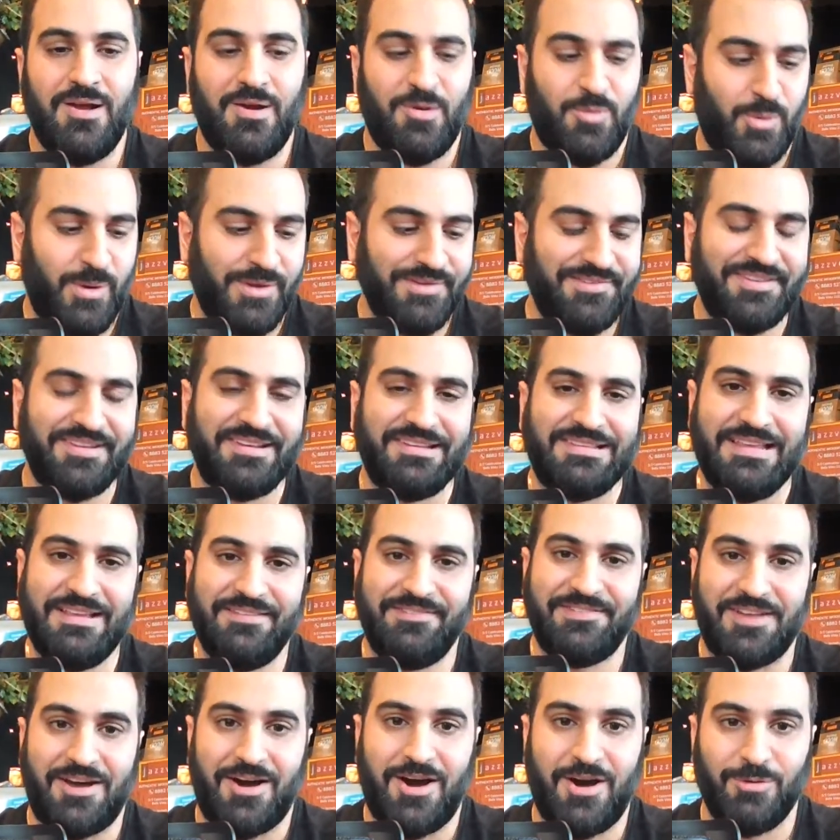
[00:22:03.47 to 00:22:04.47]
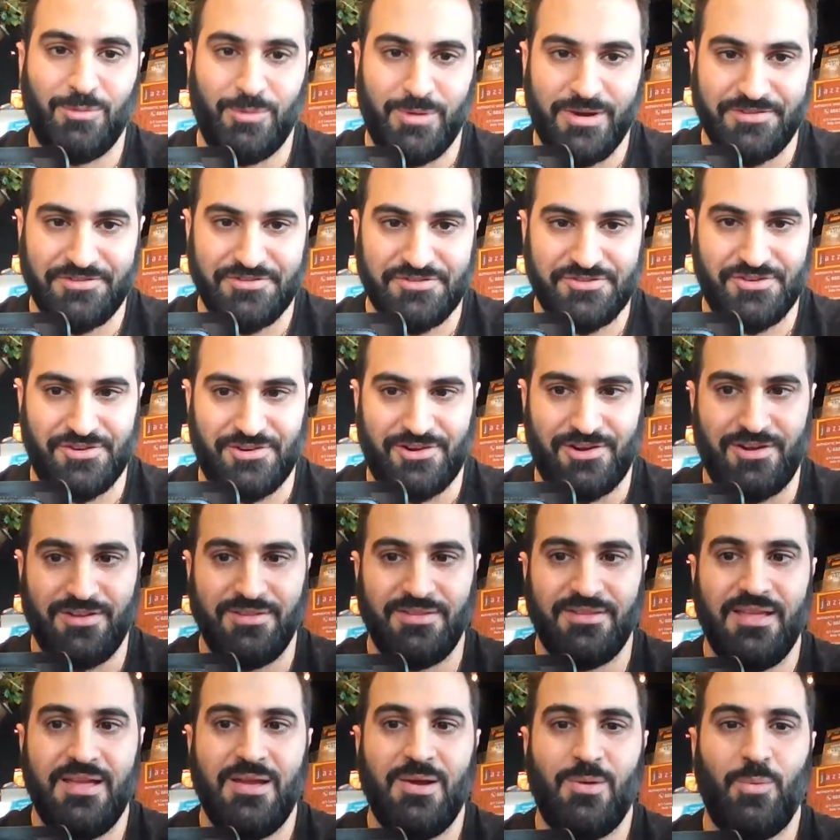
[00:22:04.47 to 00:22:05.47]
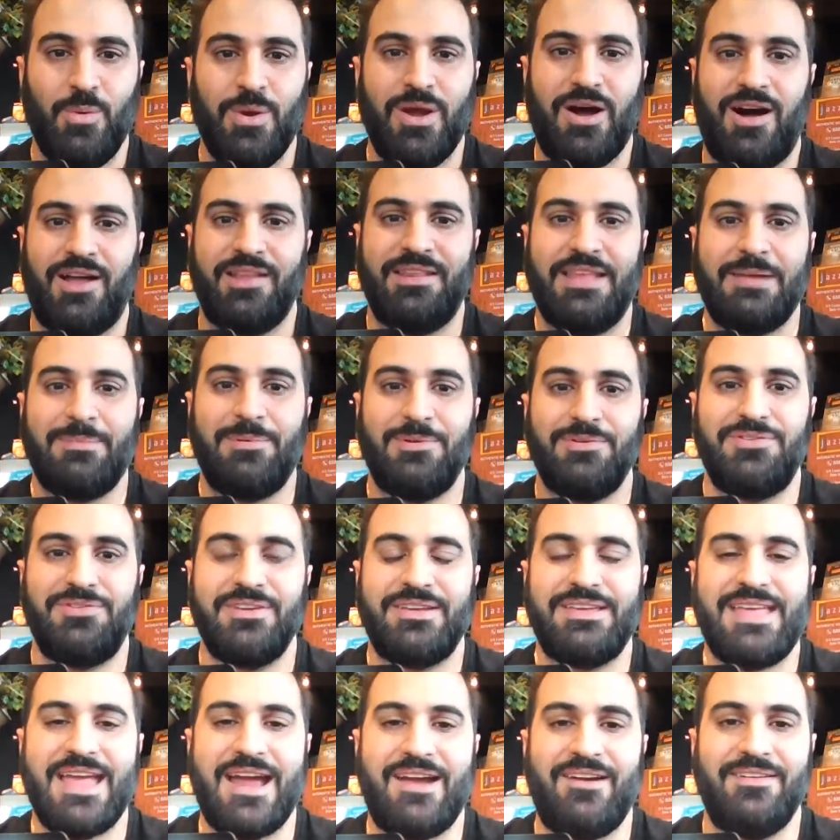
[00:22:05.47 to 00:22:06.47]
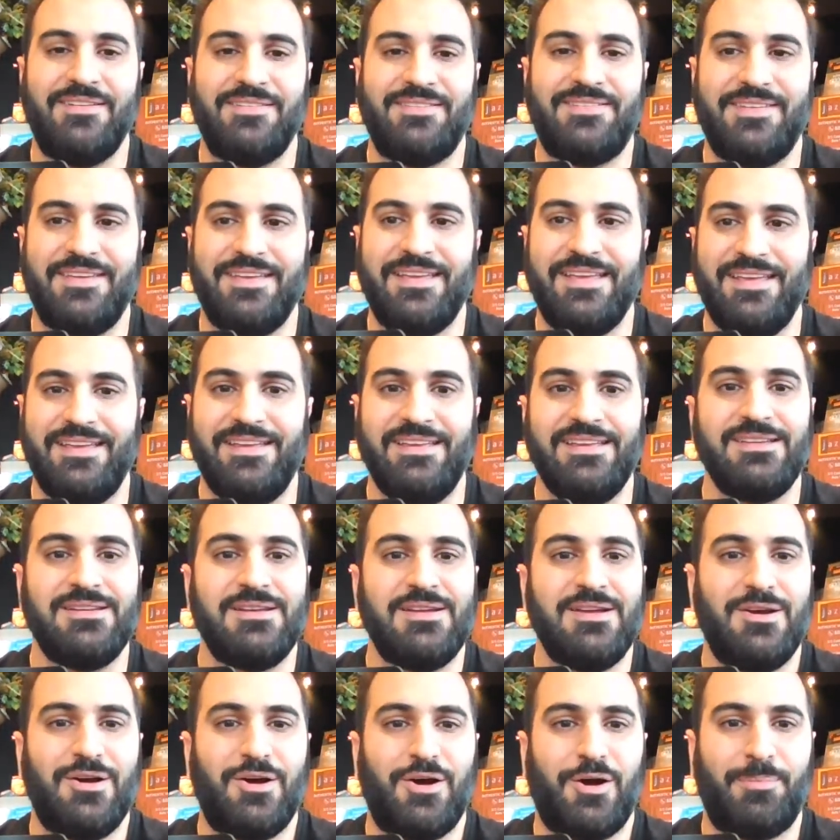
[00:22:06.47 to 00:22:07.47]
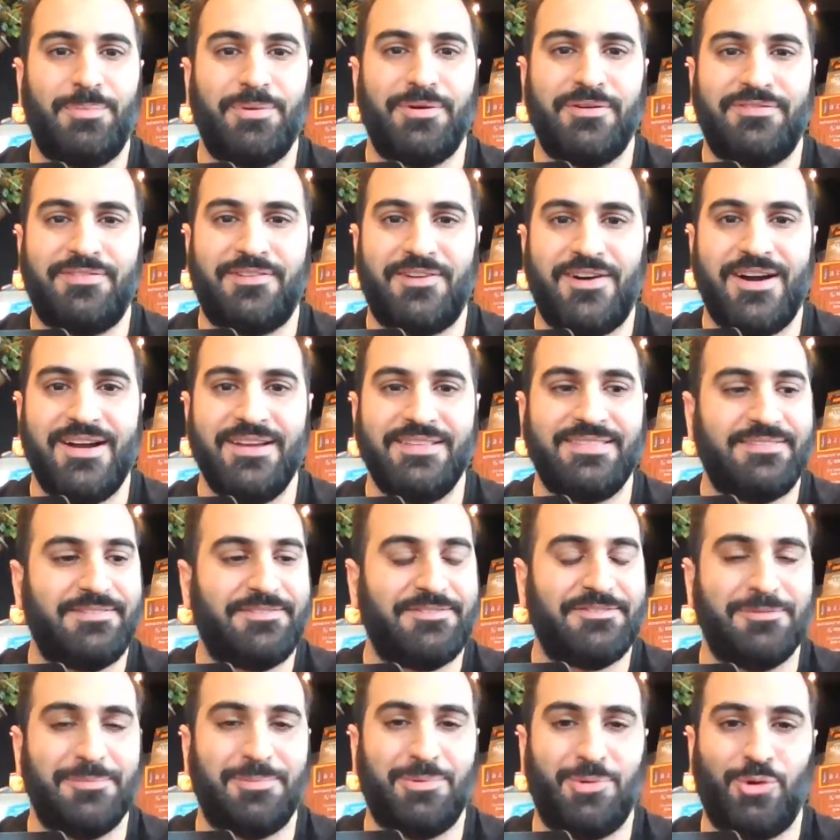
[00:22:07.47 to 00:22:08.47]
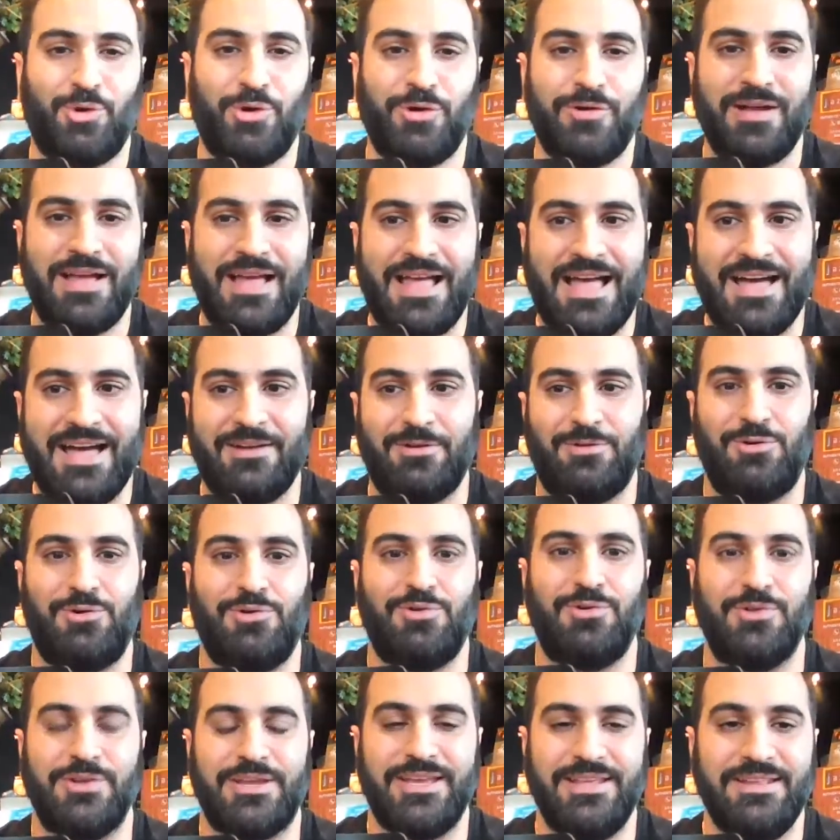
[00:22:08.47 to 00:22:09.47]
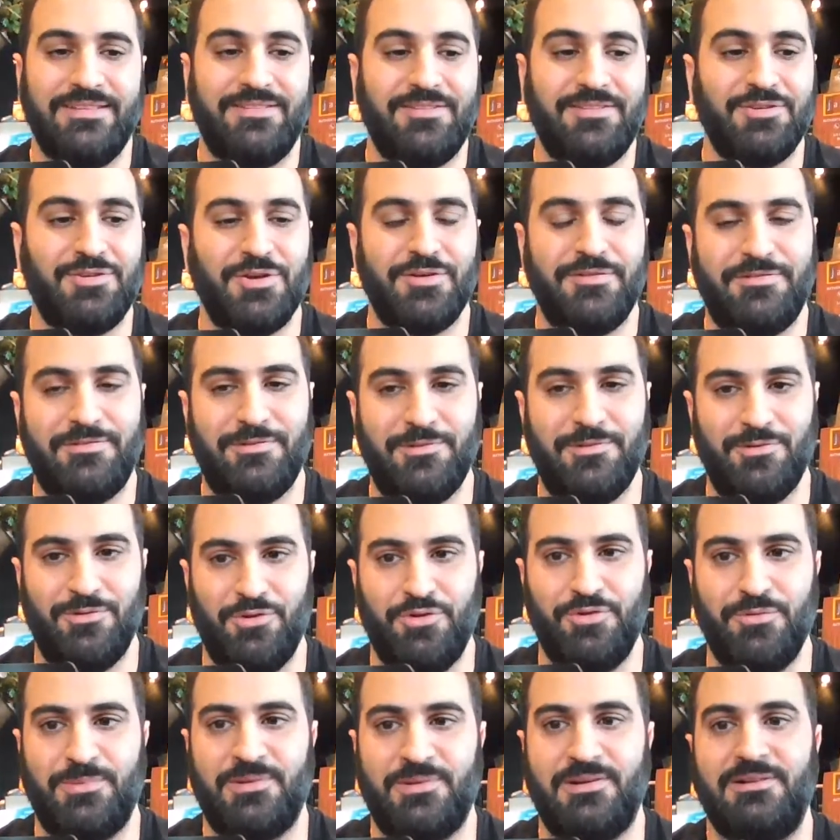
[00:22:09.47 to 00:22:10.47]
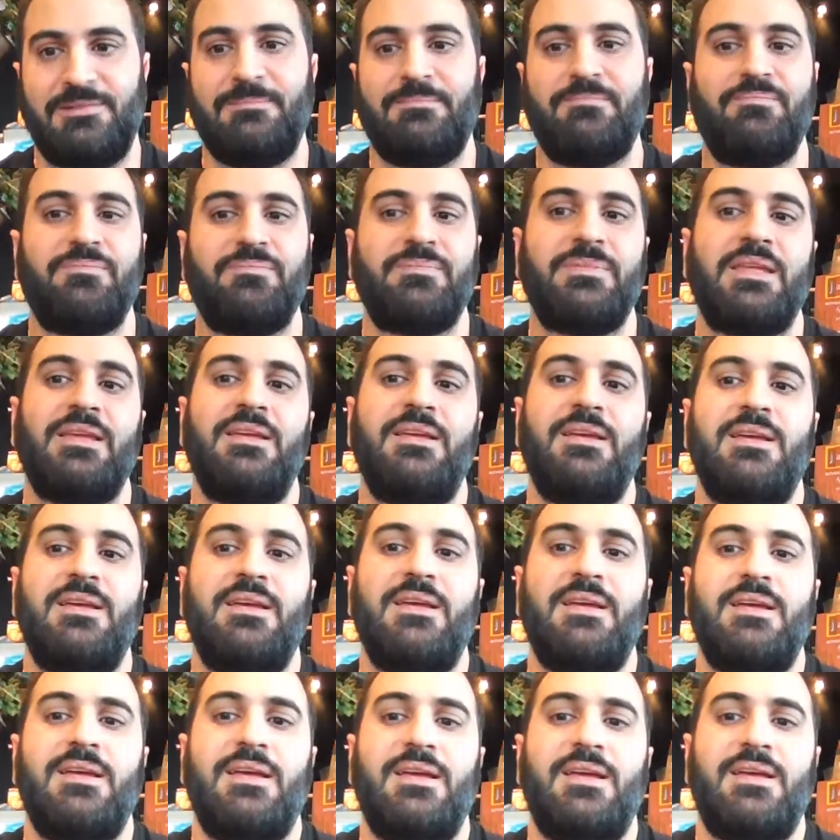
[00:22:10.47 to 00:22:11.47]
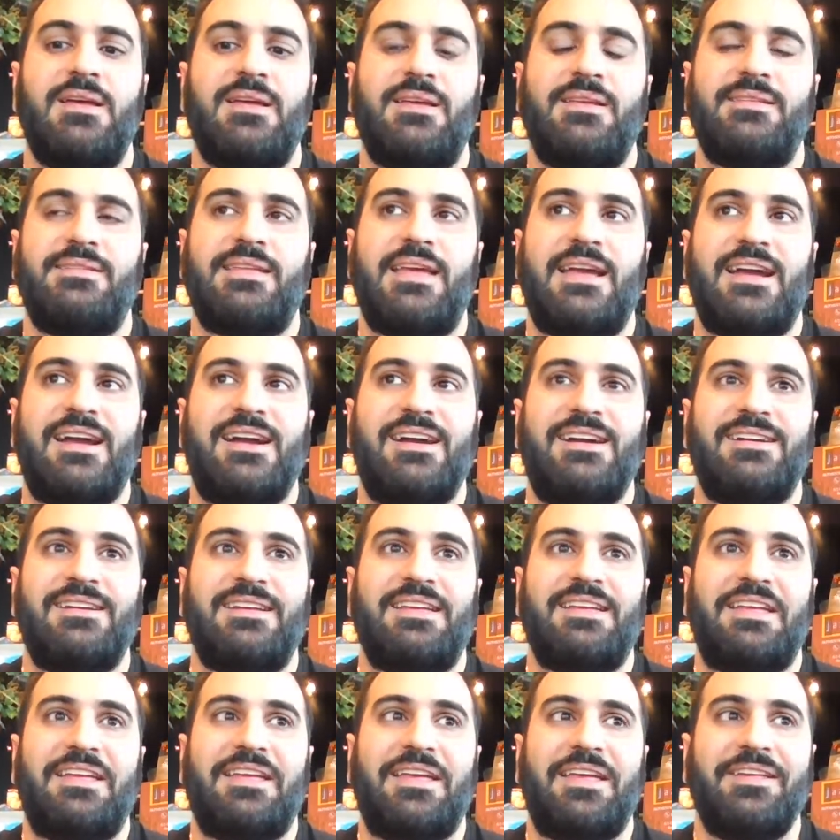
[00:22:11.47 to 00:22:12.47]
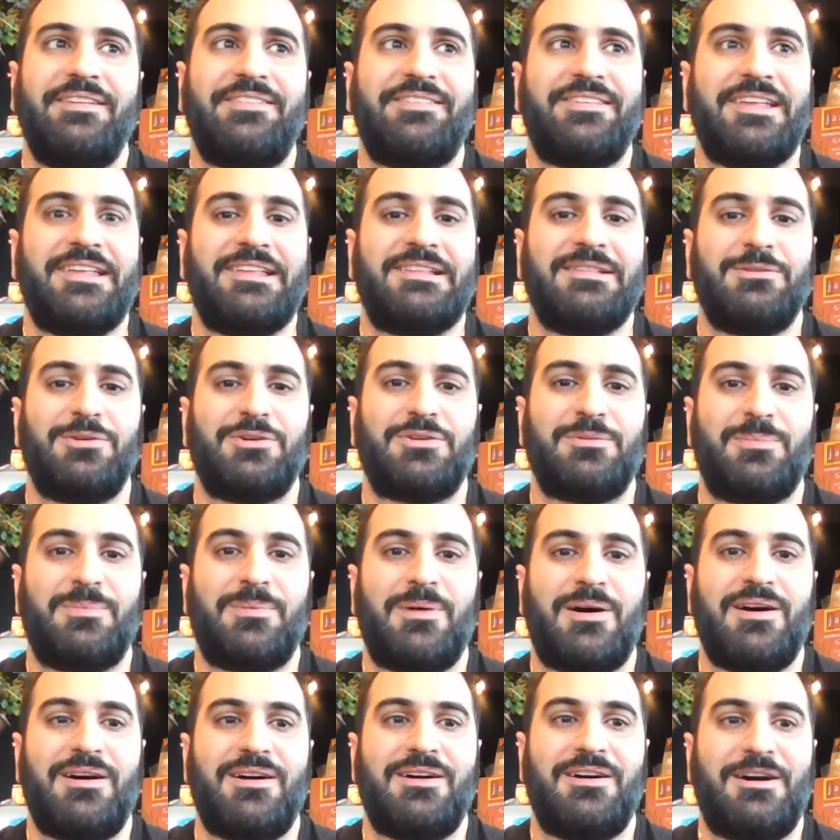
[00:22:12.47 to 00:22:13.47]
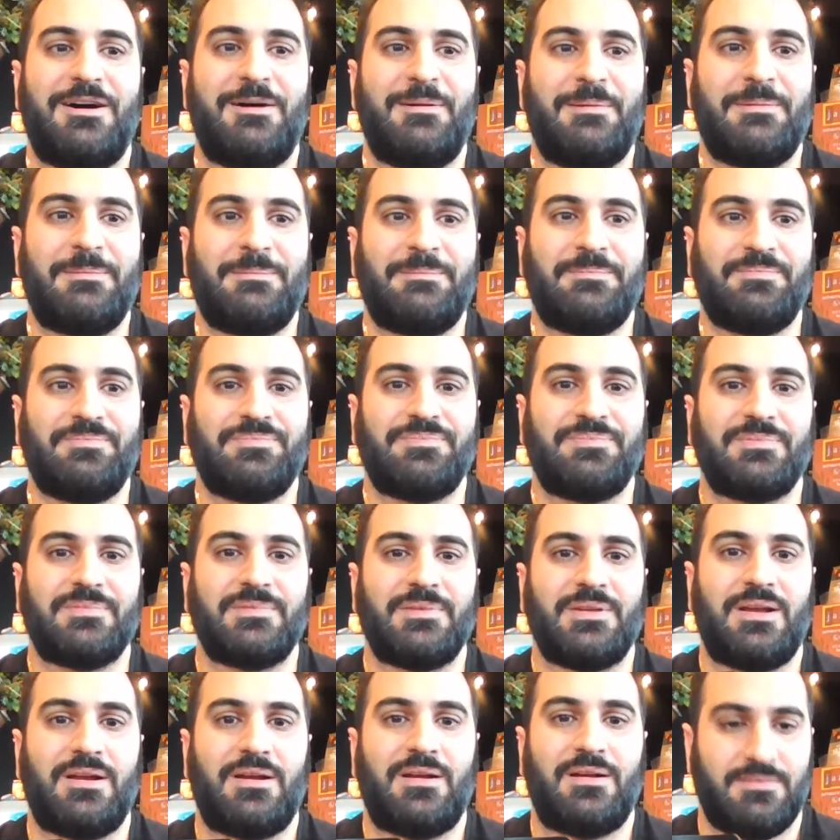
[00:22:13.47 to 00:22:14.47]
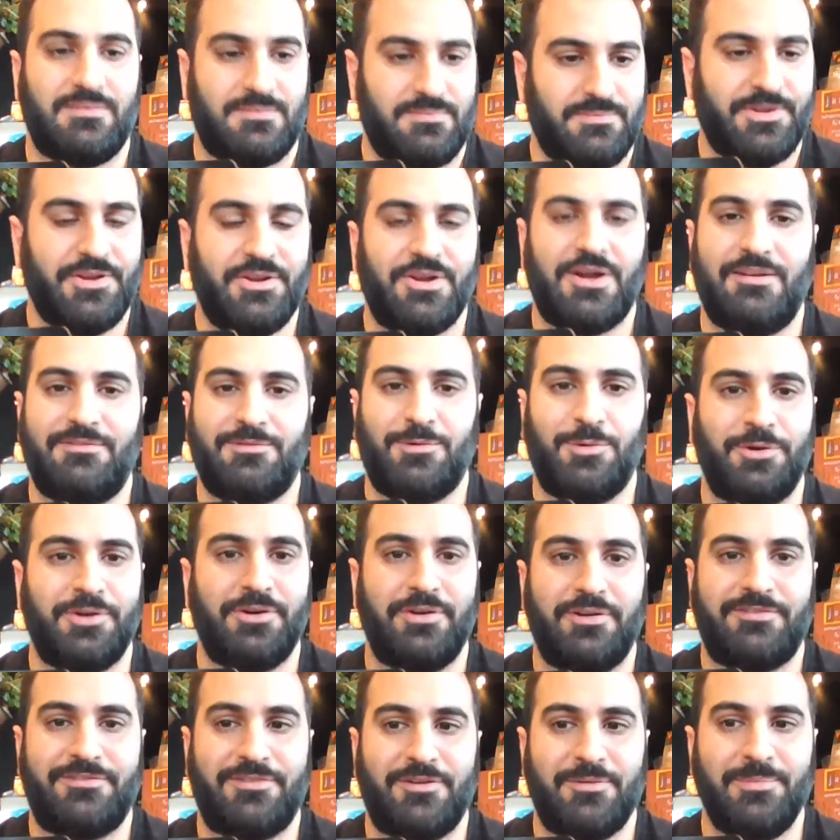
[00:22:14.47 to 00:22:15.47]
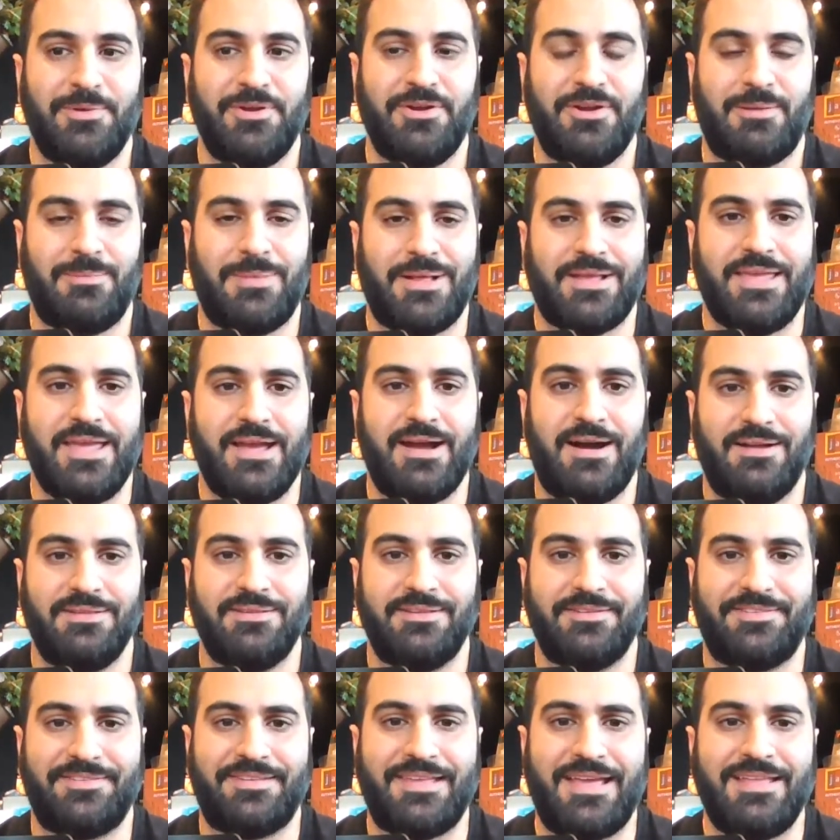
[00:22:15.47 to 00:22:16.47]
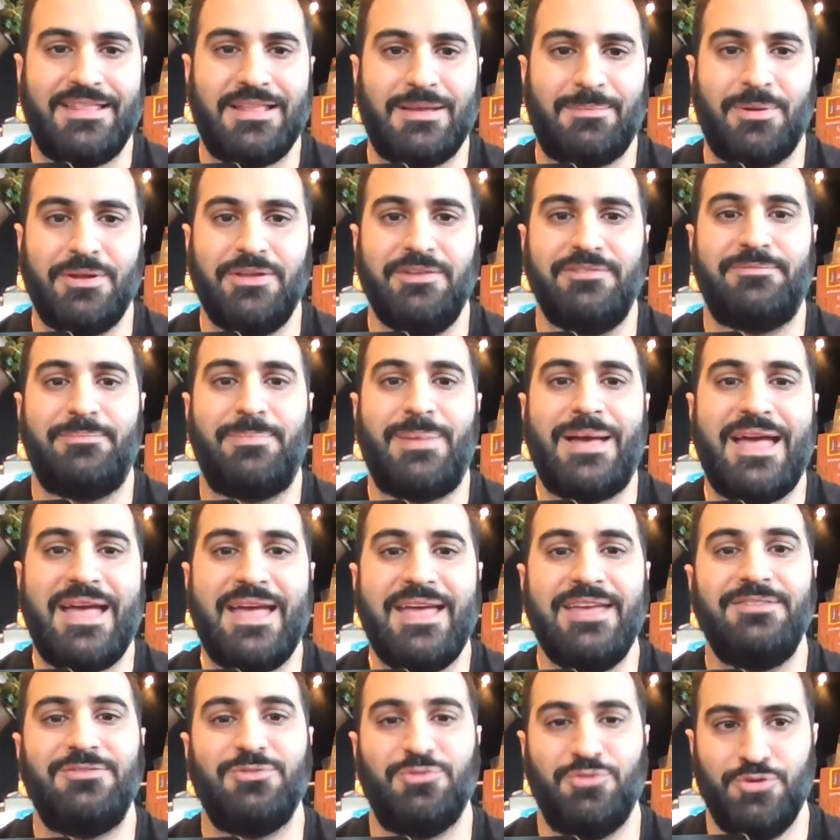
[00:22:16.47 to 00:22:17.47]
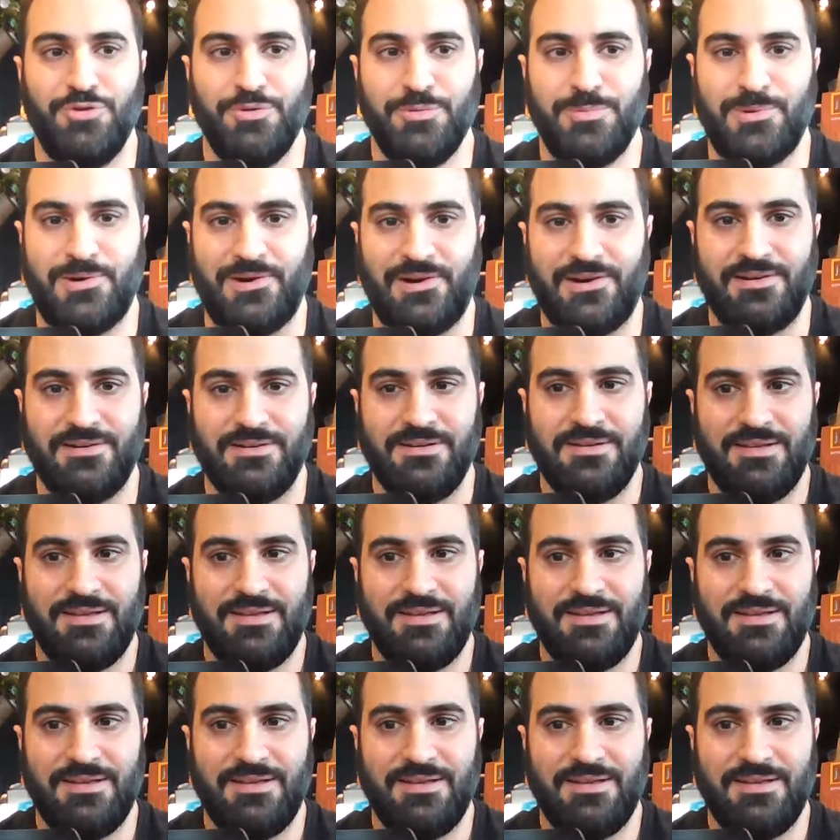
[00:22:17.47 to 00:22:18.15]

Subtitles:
Once it leaves our restaurant, we're unable to guarantee or provide support at all. You need to go through Uber. Now, he said, look, but, I've ordered it from you. I'm like, yeah, I understand that, but you've paid Uber.